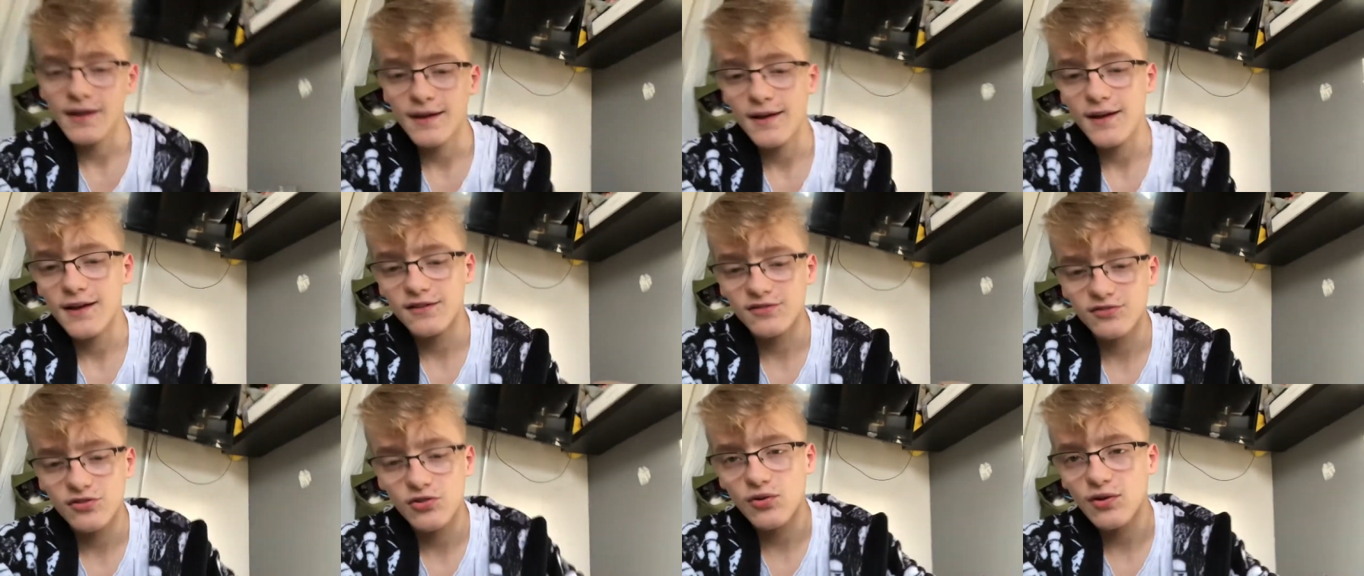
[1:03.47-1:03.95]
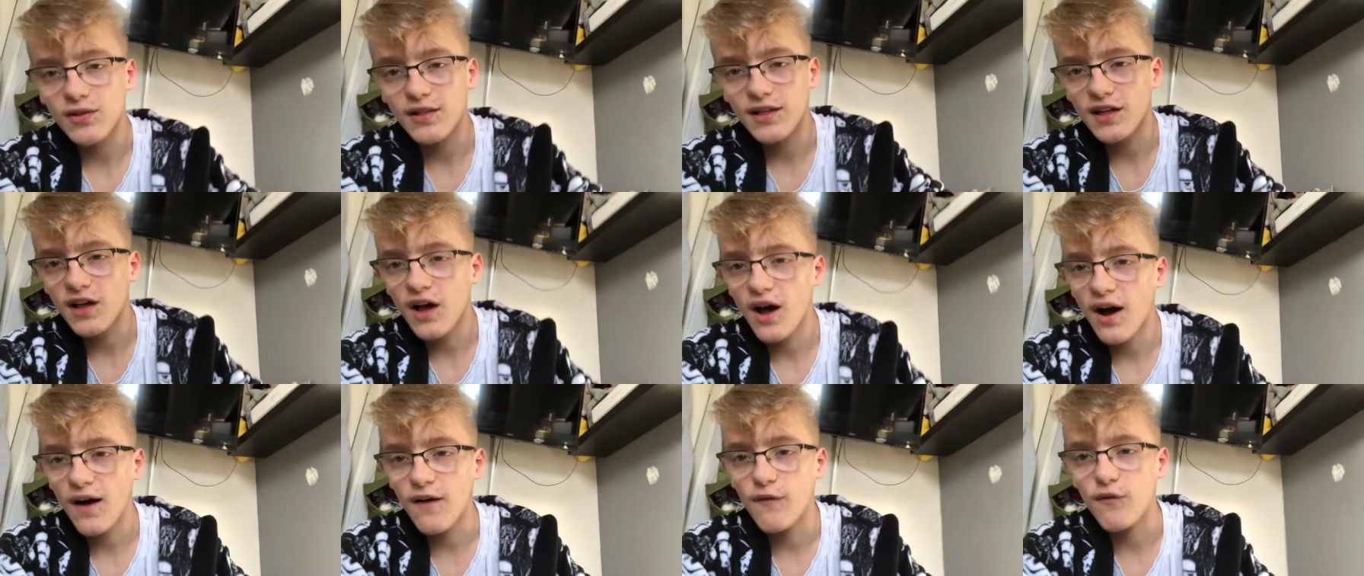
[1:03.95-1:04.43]
it's currently
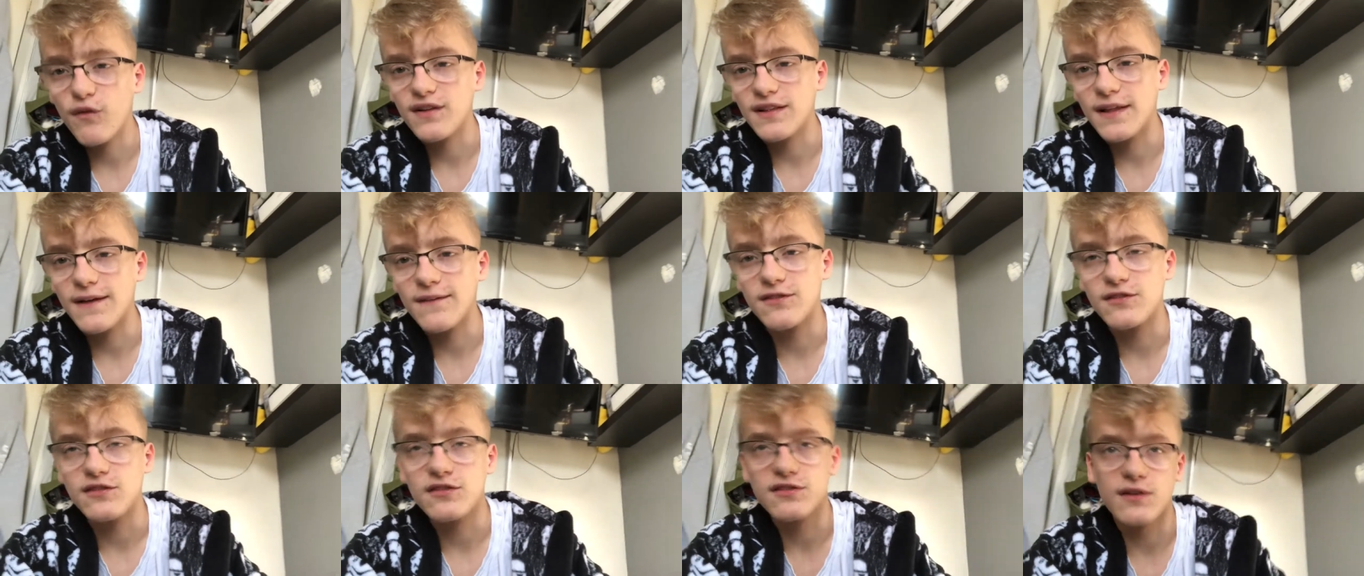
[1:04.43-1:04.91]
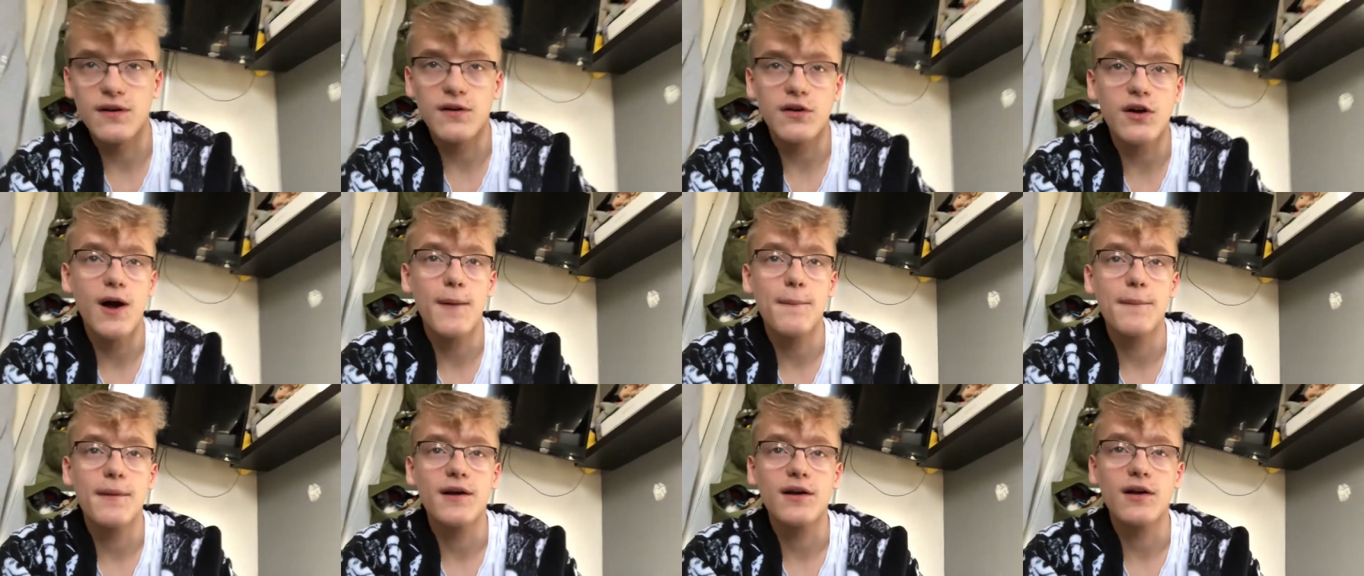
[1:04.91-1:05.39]
like half 11 so I've
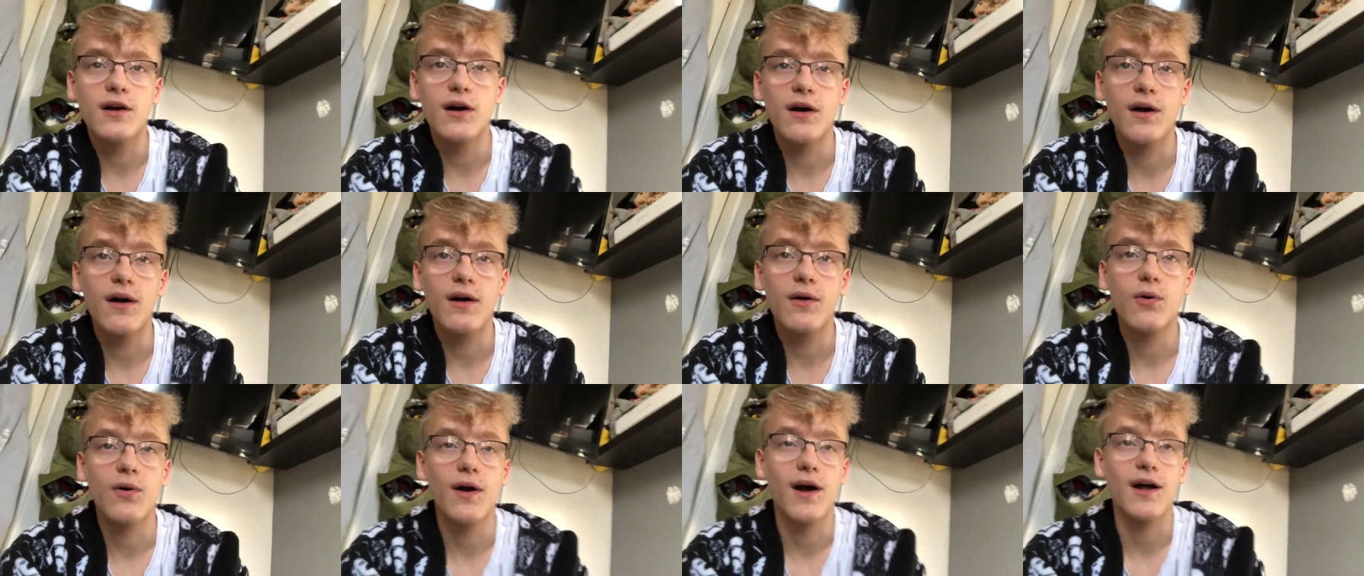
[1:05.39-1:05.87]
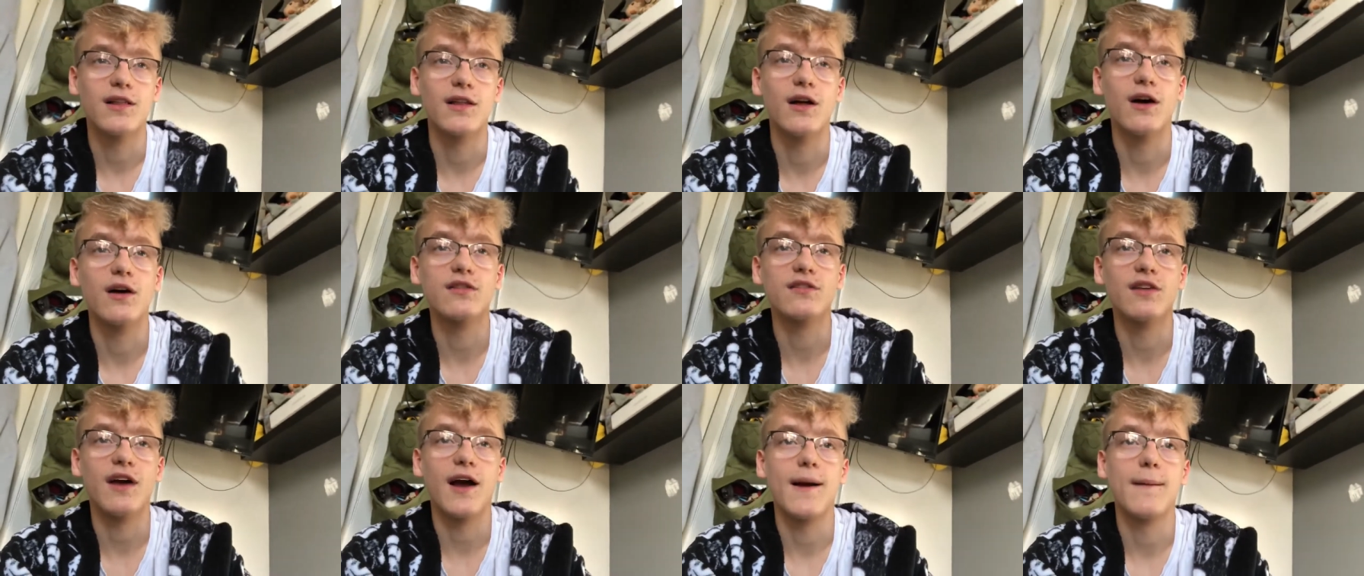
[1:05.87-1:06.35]
got a bit, got quite a
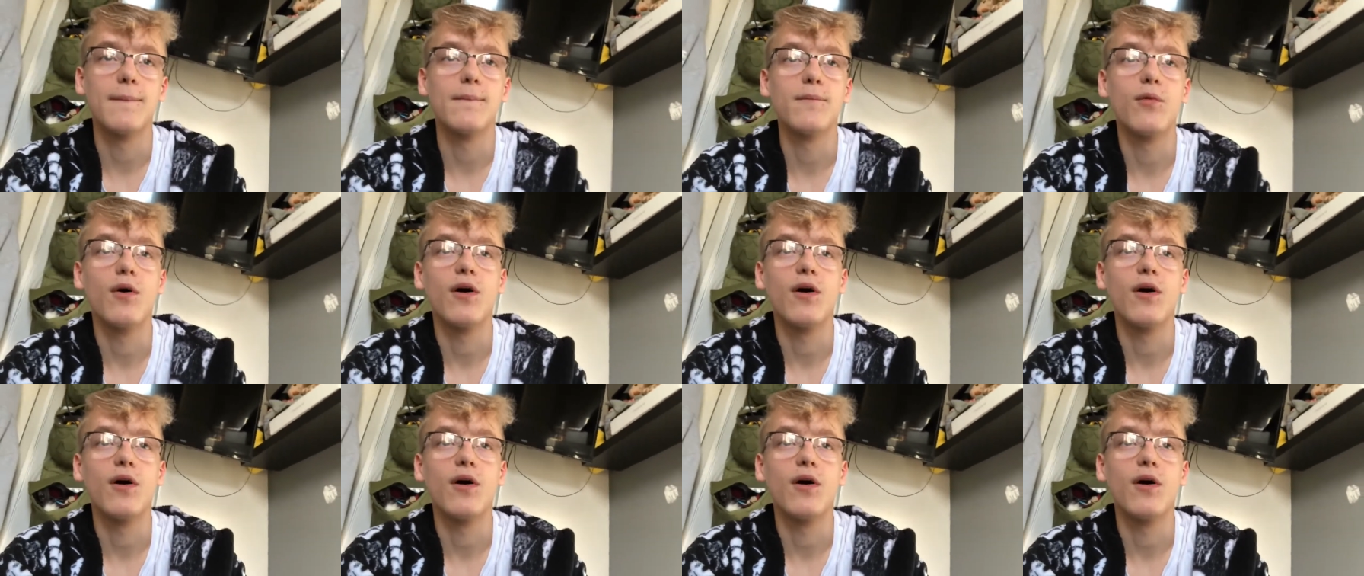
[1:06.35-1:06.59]
lot of time,